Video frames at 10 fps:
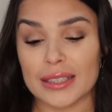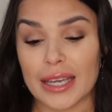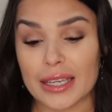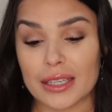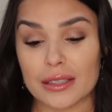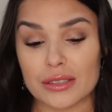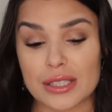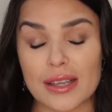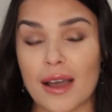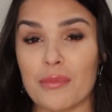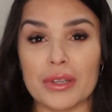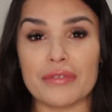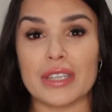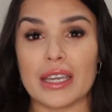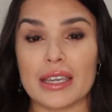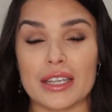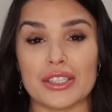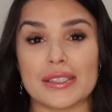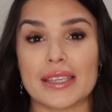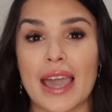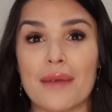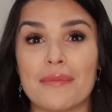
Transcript: like, just uplifting, and just kept